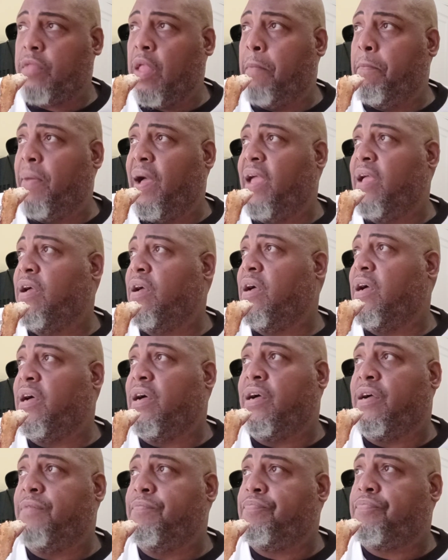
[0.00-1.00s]
by
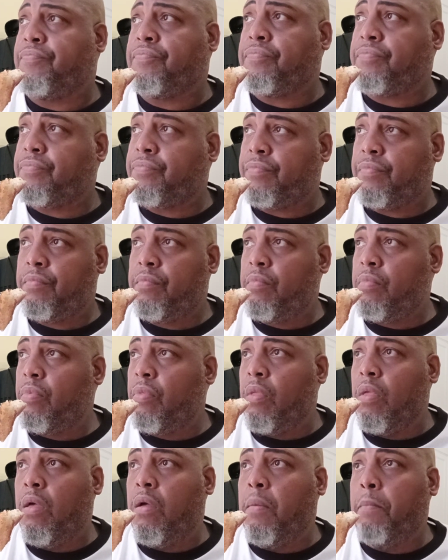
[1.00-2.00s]
a
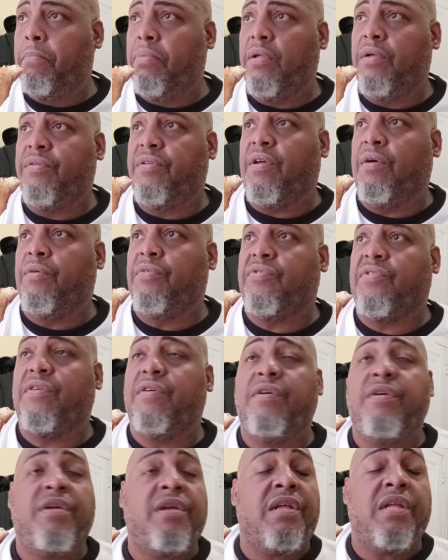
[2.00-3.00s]

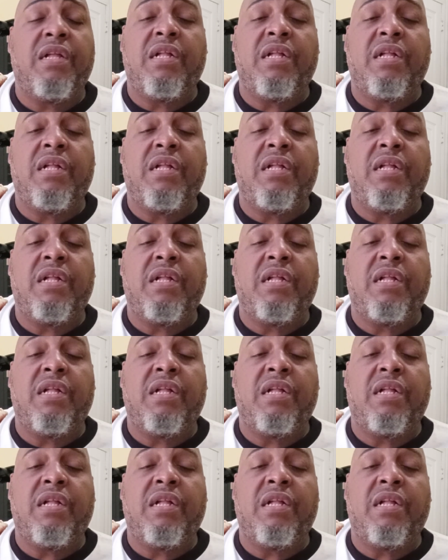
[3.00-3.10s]
bulldozer